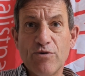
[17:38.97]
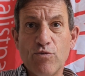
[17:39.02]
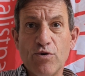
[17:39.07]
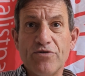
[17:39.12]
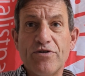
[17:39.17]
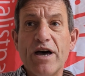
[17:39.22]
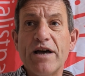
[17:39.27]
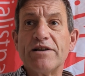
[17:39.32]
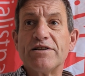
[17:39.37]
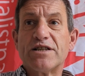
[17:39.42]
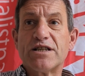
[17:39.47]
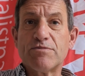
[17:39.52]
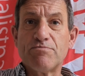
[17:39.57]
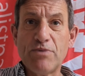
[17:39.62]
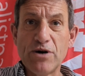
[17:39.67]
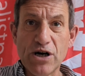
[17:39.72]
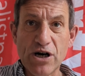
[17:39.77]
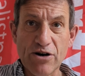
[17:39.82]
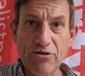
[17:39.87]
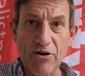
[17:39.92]
would then
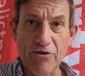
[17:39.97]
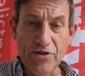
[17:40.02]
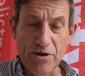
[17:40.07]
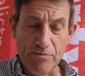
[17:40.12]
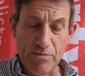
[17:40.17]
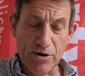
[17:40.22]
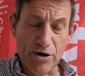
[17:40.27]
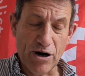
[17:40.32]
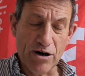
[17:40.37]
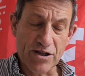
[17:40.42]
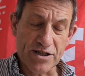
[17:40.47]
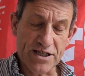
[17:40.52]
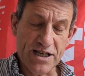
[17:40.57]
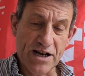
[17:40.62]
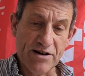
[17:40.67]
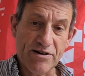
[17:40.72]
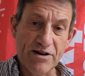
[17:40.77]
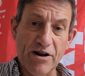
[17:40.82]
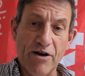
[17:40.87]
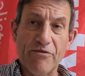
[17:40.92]
spur on the
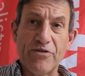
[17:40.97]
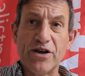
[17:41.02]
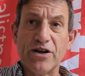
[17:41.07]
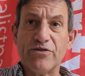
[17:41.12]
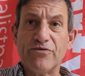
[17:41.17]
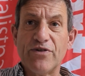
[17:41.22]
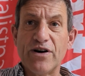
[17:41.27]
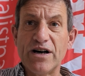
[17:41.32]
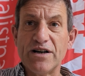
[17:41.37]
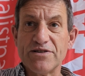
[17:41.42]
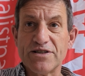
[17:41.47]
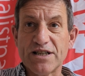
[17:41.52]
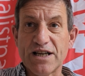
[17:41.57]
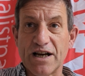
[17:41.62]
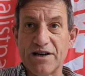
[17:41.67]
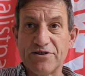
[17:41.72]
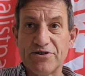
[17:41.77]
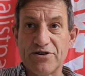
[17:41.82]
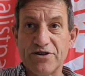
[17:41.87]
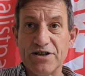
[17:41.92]
proletariat of the advanced
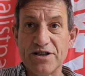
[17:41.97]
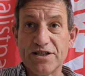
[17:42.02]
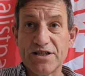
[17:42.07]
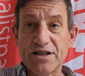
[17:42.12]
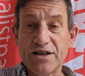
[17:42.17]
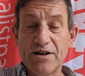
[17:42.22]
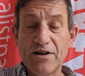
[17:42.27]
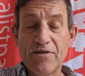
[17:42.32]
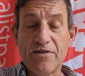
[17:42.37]
countries